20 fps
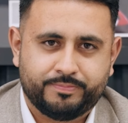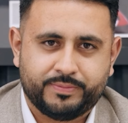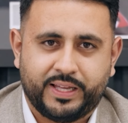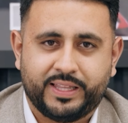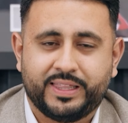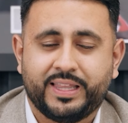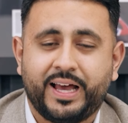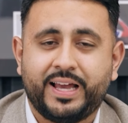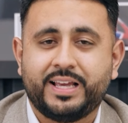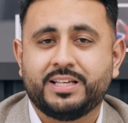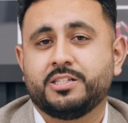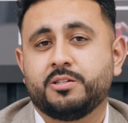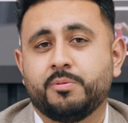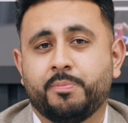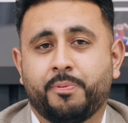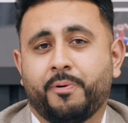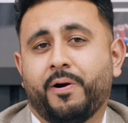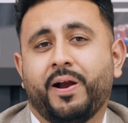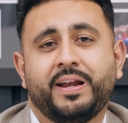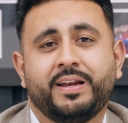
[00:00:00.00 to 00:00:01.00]
And that is the
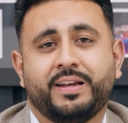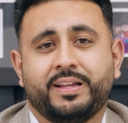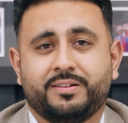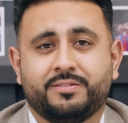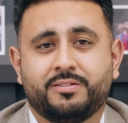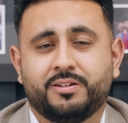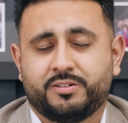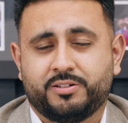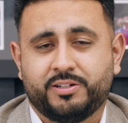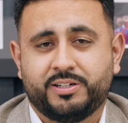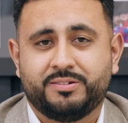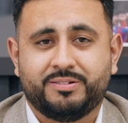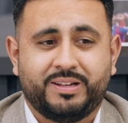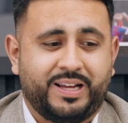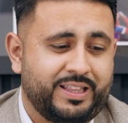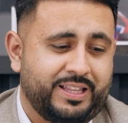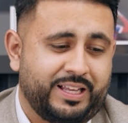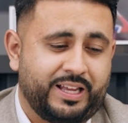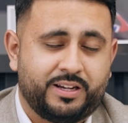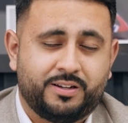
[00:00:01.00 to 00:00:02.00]
branding, okay?
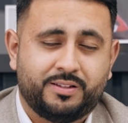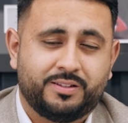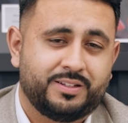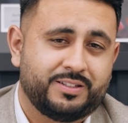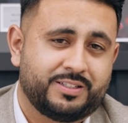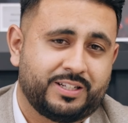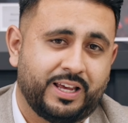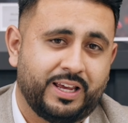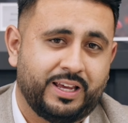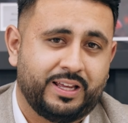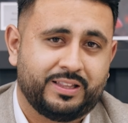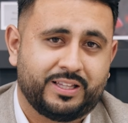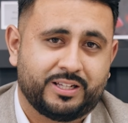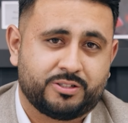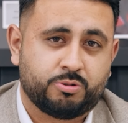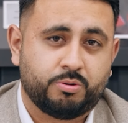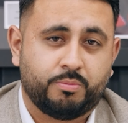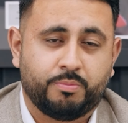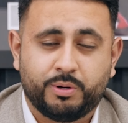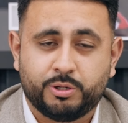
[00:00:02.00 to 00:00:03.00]
At the end of the day,
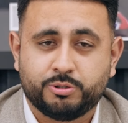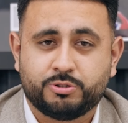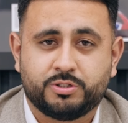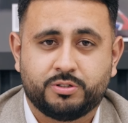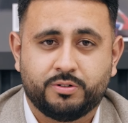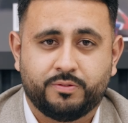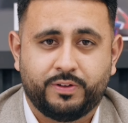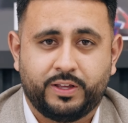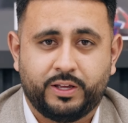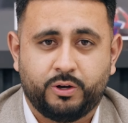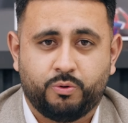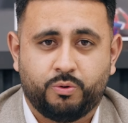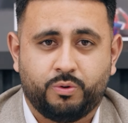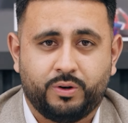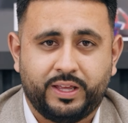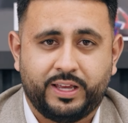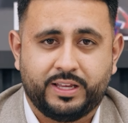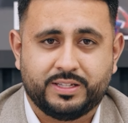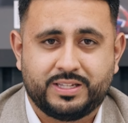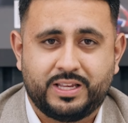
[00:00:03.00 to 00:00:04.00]
that's what most of it
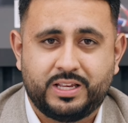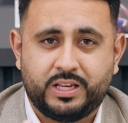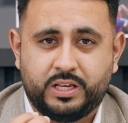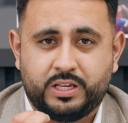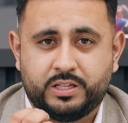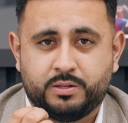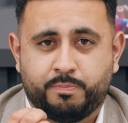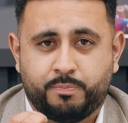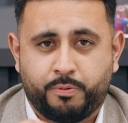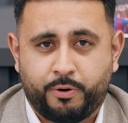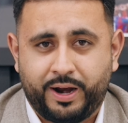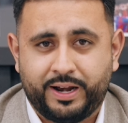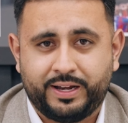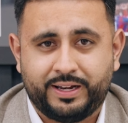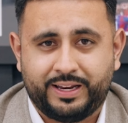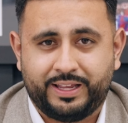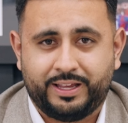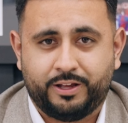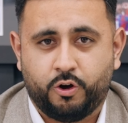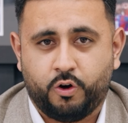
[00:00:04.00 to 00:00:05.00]
all is. It is
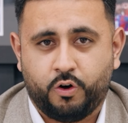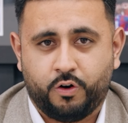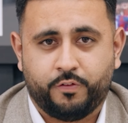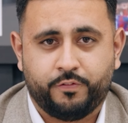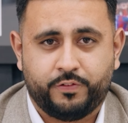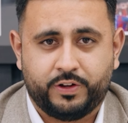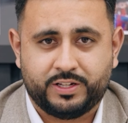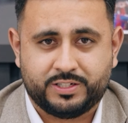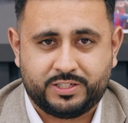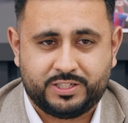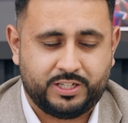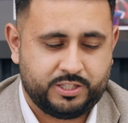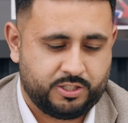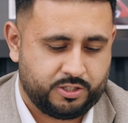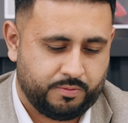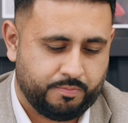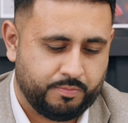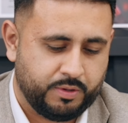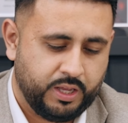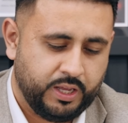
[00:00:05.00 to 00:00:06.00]
branding of a
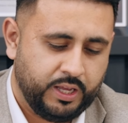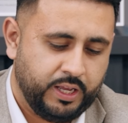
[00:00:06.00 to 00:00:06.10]
system.